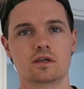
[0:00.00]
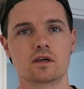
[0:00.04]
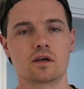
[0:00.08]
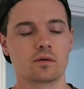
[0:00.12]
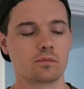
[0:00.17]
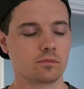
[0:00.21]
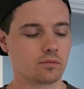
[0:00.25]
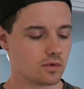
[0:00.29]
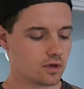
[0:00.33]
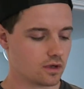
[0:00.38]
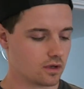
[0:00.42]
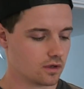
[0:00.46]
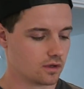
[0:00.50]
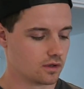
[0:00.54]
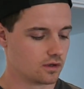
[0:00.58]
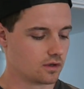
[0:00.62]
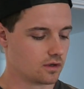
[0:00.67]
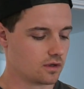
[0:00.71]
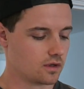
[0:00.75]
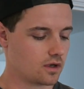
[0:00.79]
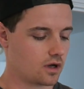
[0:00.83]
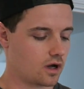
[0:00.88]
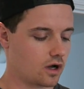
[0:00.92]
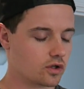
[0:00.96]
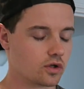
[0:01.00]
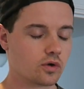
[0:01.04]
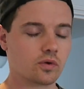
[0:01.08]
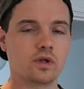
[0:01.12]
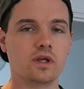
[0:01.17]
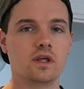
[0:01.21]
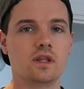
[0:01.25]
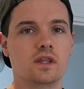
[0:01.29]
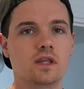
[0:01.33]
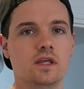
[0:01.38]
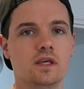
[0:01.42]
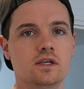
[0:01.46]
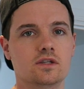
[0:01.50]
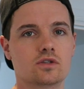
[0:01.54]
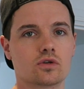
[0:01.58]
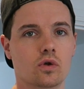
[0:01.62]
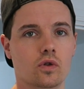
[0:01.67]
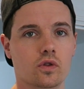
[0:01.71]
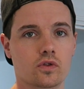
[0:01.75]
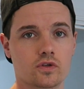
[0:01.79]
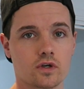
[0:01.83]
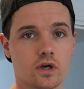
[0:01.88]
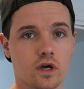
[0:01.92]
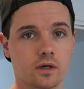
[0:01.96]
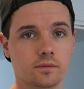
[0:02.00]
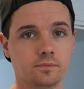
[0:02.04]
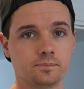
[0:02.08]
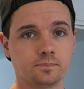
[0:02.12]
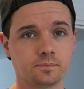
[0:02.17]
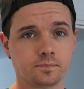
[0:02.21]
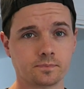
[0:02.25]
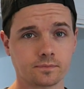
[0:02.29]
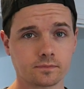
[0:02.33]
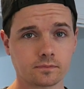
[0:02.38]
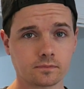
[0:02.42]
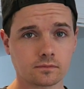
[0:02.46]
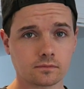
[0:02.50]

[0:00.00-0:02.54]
I don't eat these all the time.